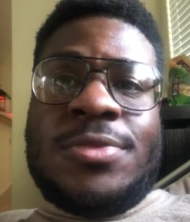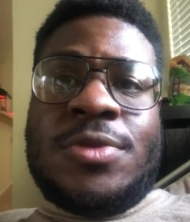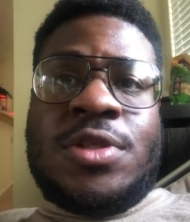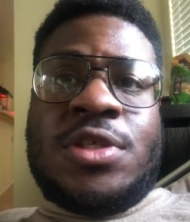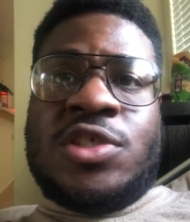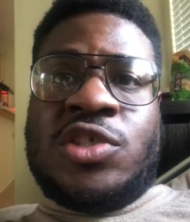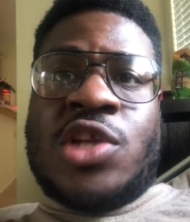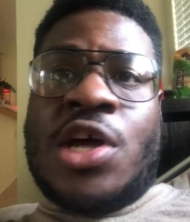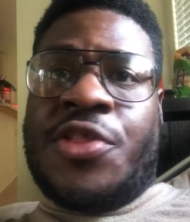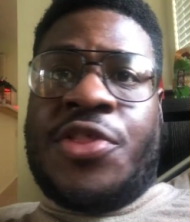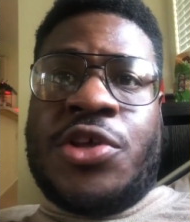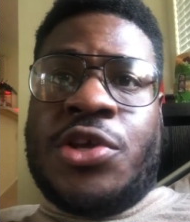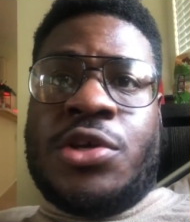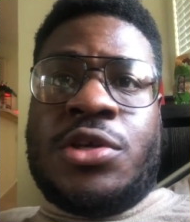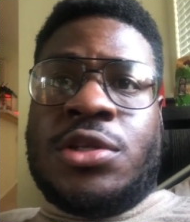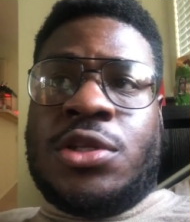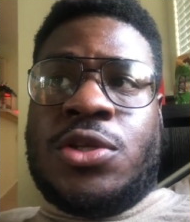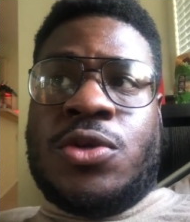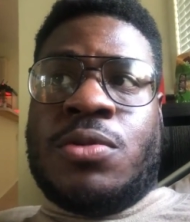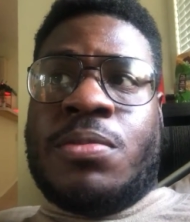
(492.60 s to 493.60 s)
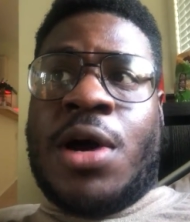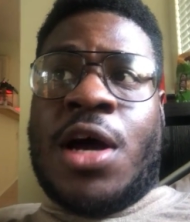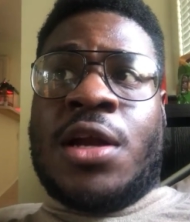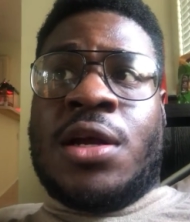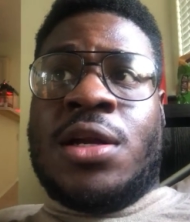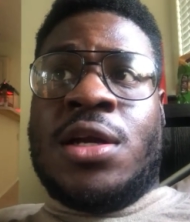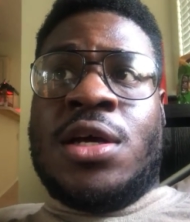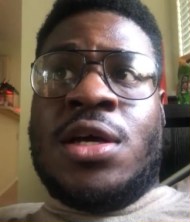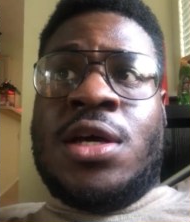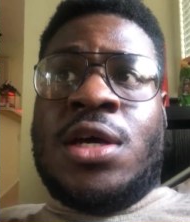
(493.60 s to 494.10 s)
There's nothing you can do about it.
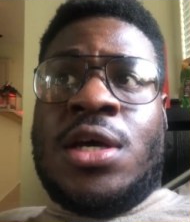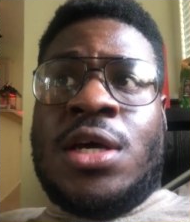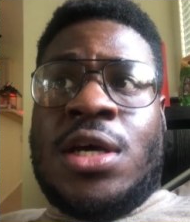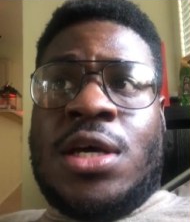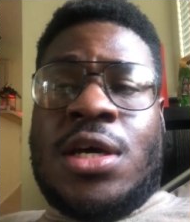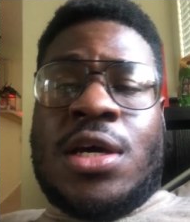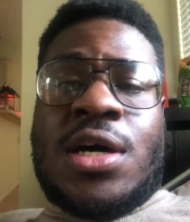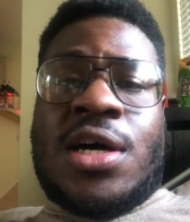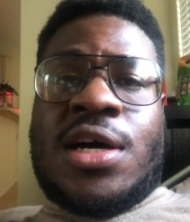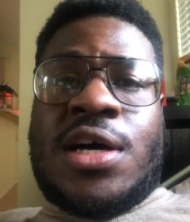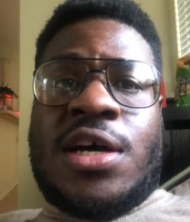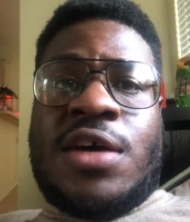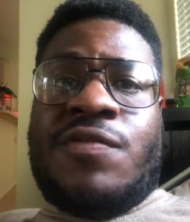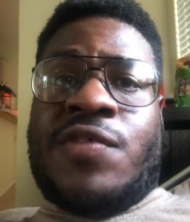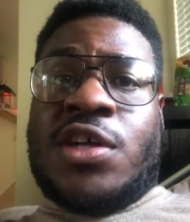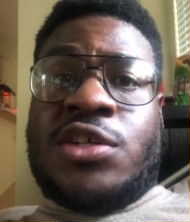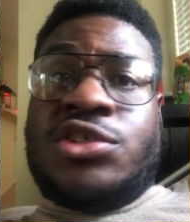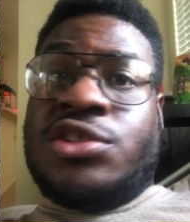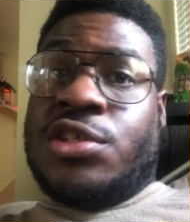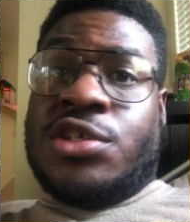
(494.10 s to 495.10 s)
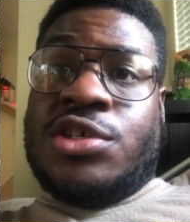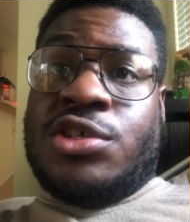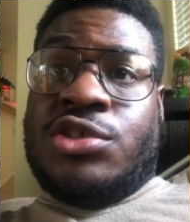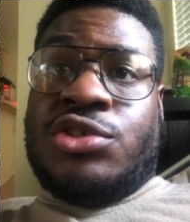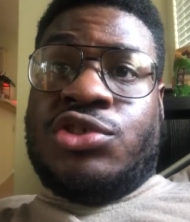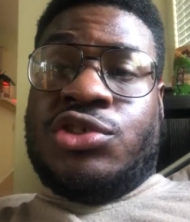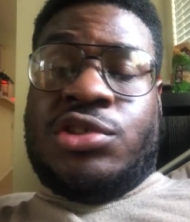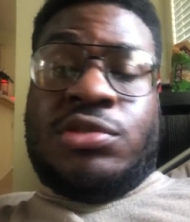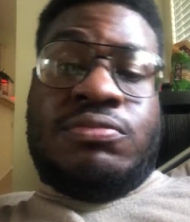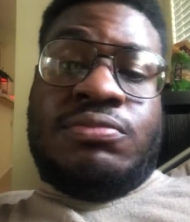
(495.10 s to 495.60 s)
Eventually,
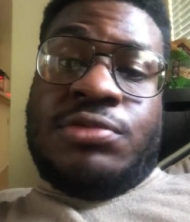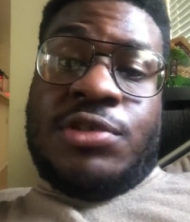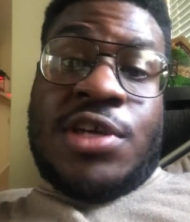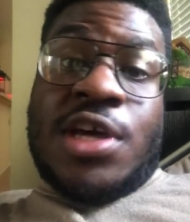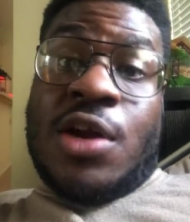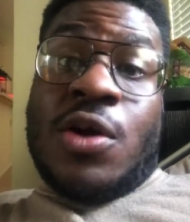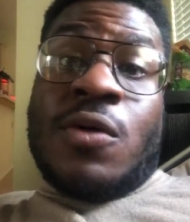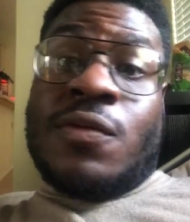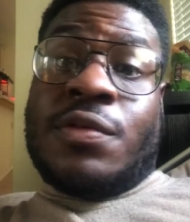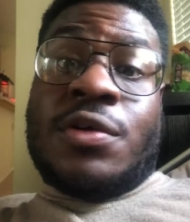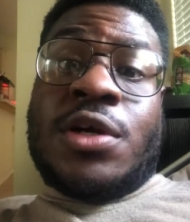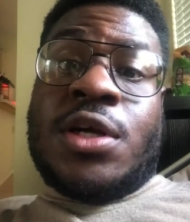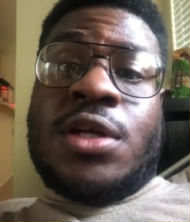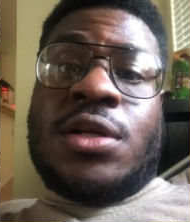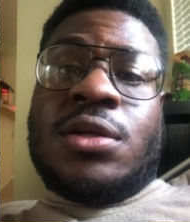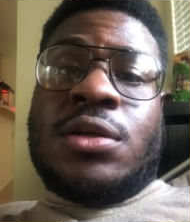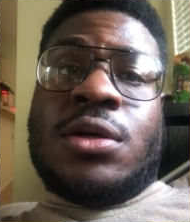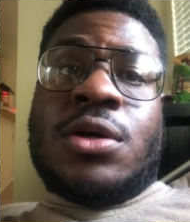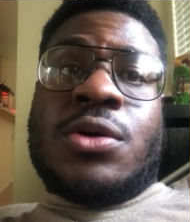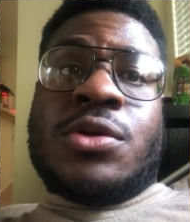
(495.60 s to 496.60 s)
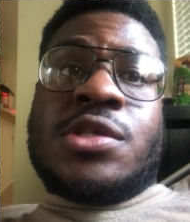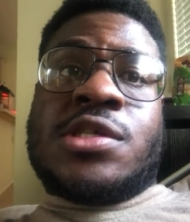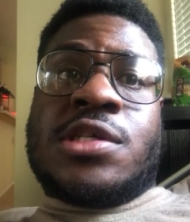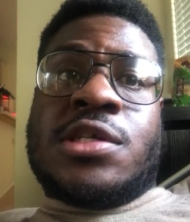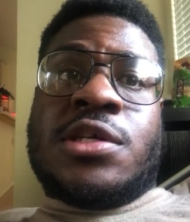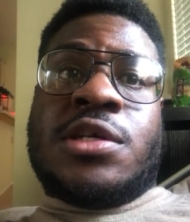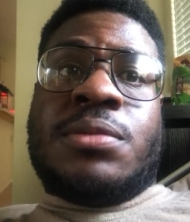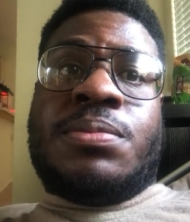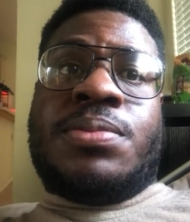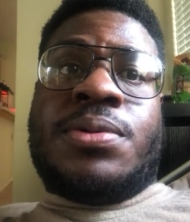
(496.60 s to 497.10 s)
you get over it and go to
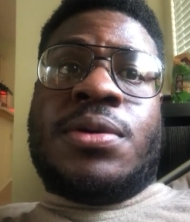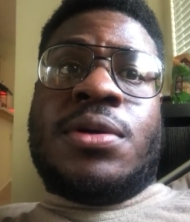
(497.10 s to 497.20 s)
sleep.